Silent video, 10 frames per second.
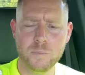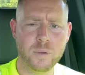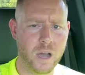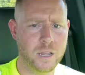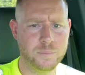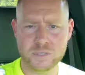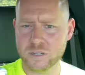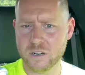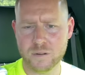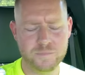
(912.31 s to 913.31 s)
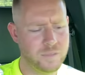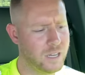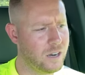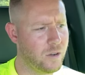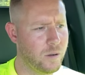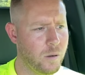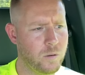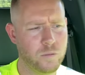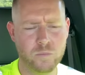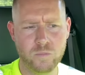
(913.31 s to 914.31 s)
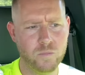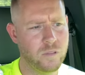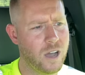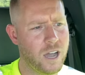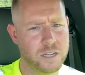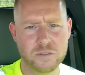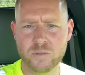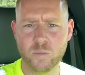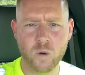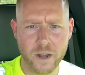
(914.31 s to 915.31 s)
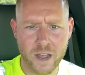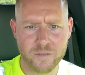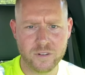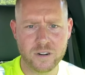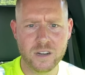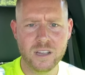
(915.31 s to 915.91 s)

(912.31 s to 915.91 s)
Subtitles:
pipes or, you know, old lines from whatever.